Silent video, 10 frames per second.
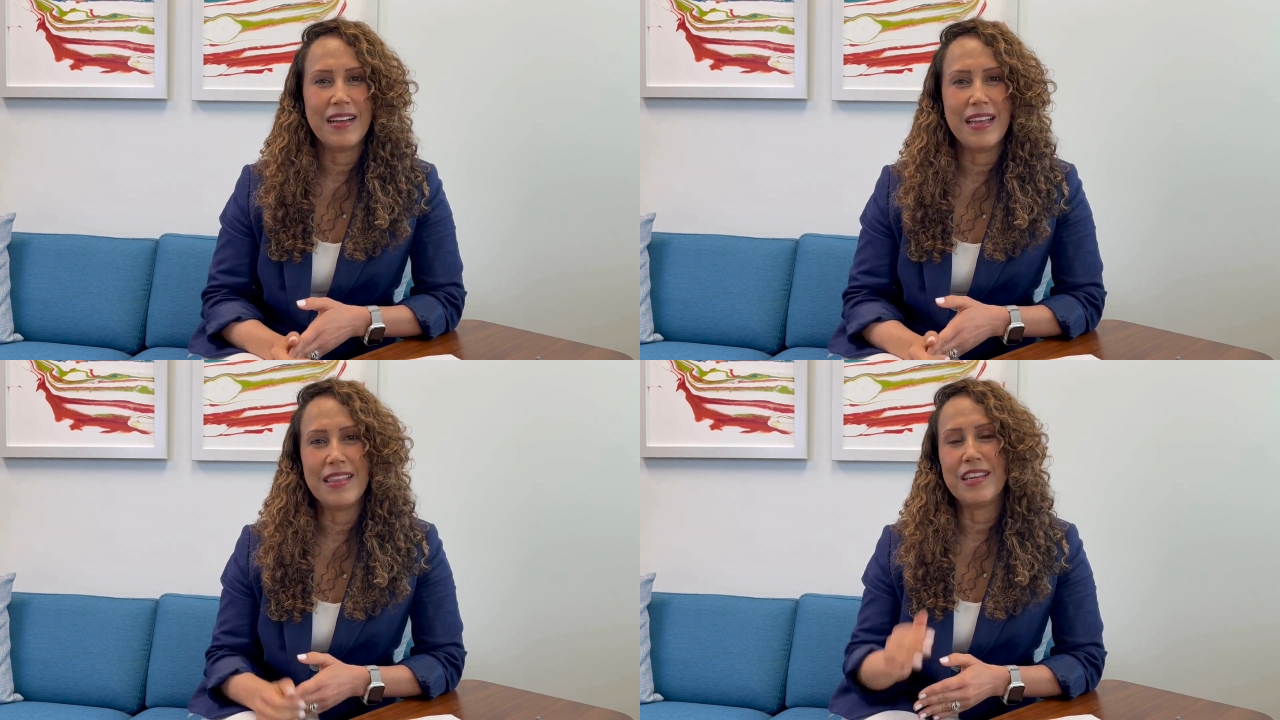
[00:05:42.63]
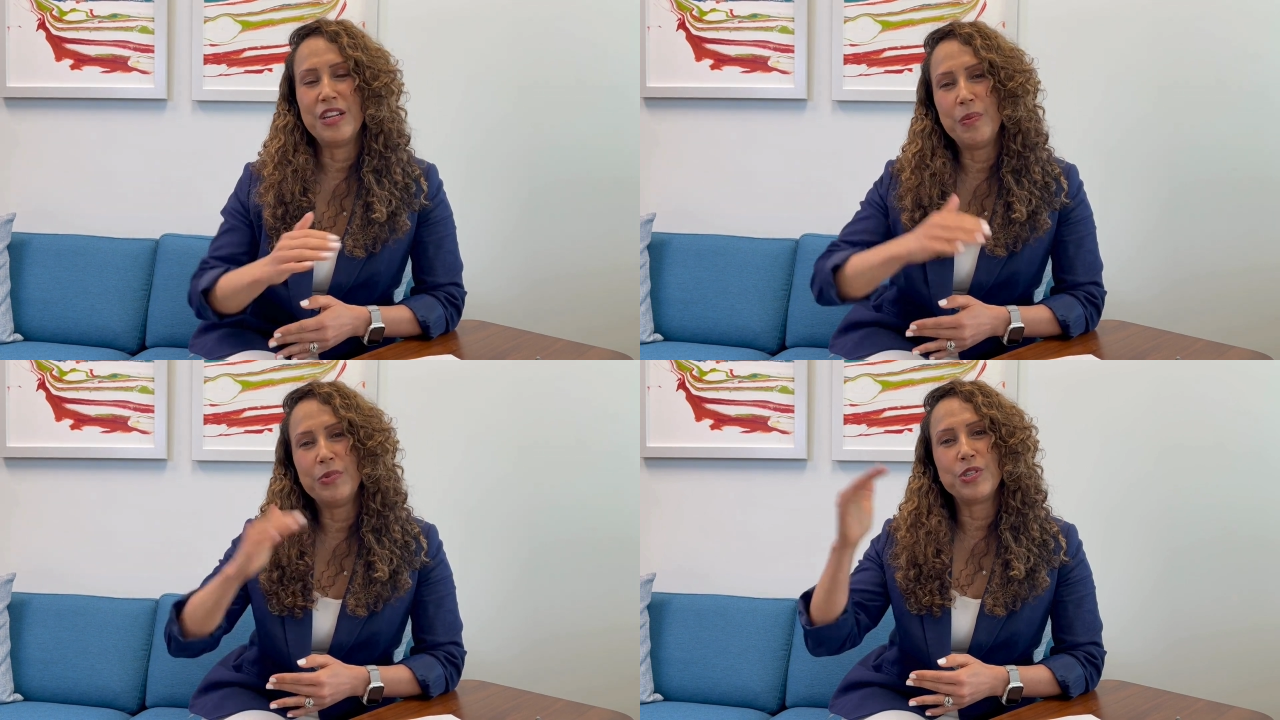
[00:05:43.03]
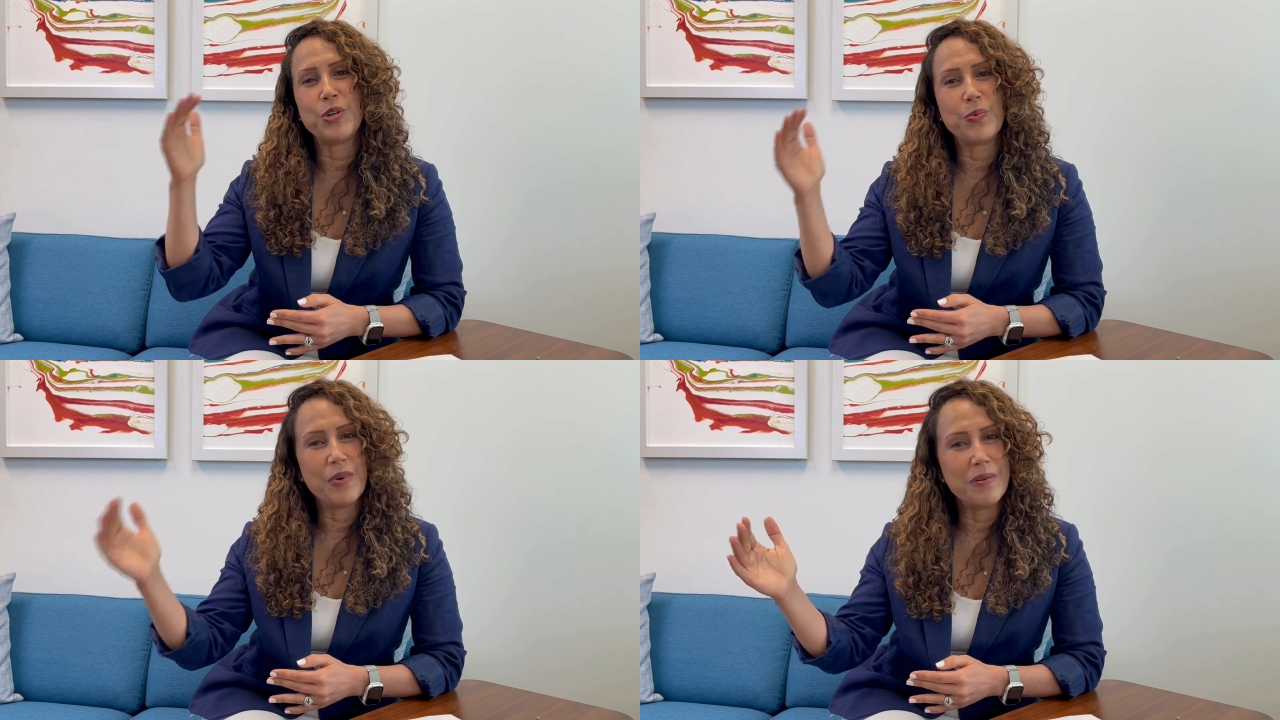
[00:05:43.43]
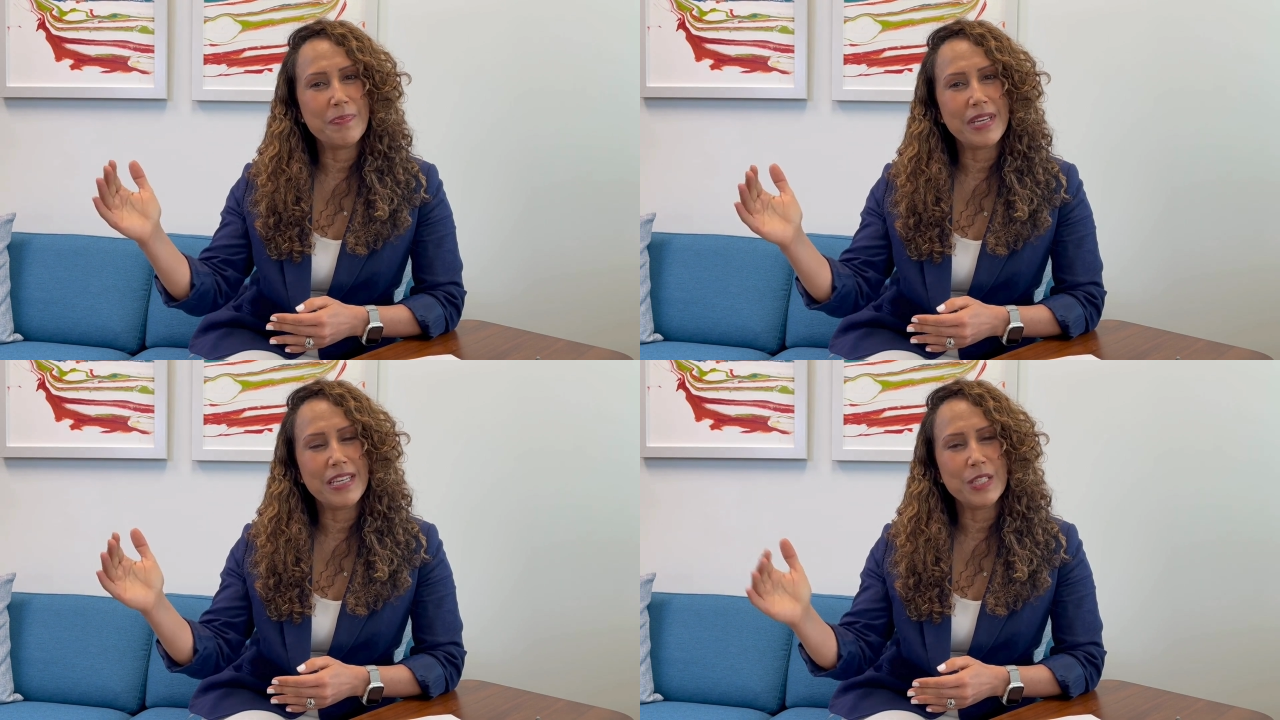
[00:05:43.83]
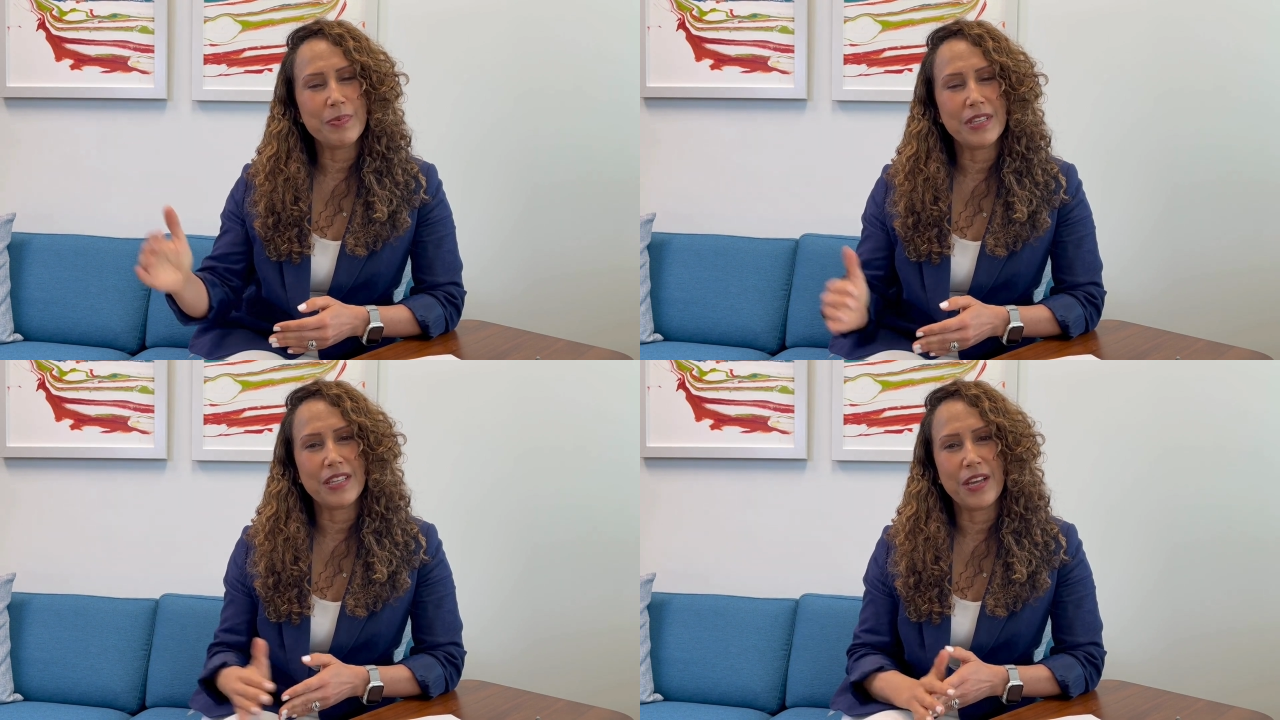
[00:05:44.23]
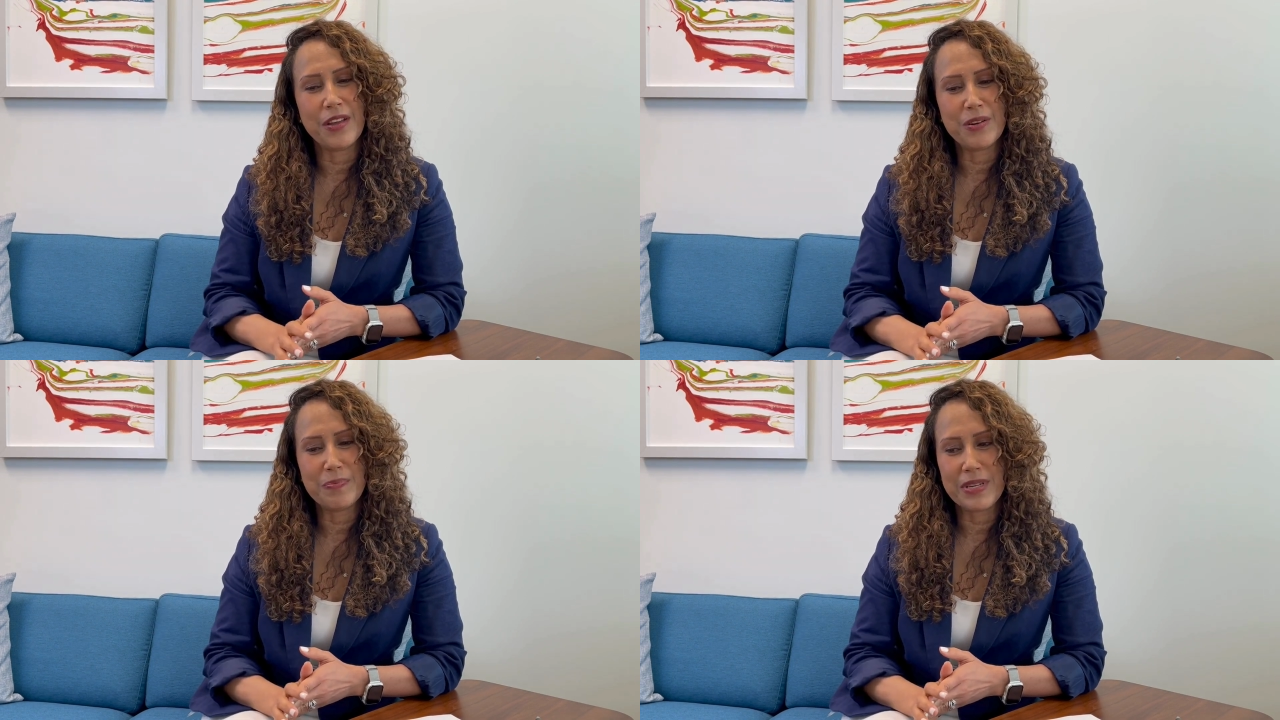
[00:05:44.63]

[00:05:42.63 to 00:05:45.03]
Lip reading: and the numbers are one piece, but the other